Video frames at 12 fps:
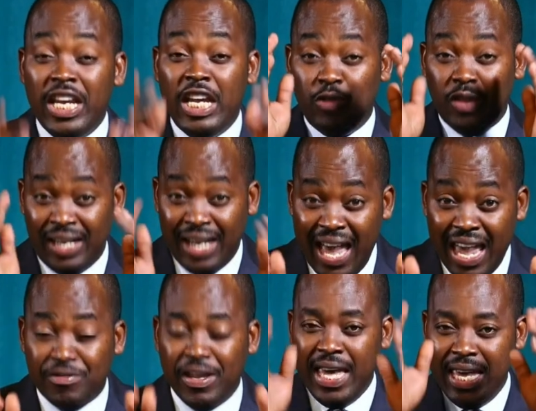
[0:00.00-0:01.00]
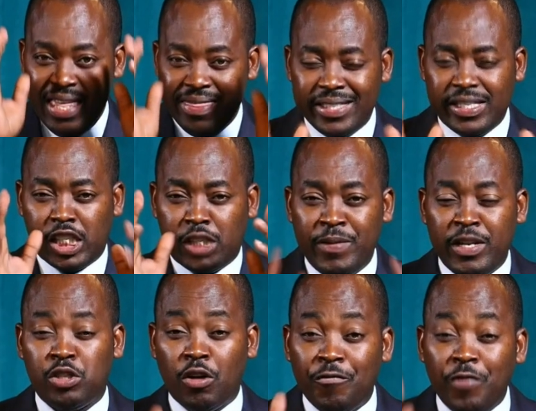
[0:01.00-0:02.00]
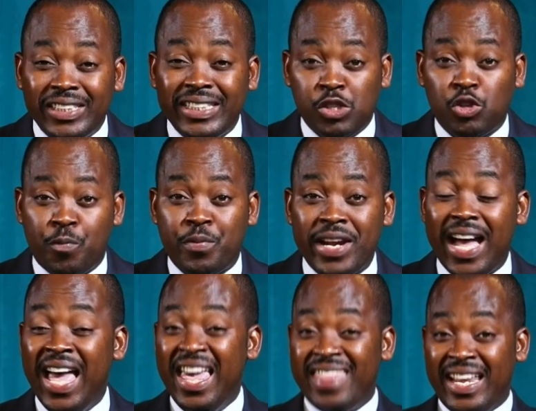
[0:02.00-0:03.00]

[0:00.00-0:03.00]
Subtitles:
in your life in this experience of 4 days of prayer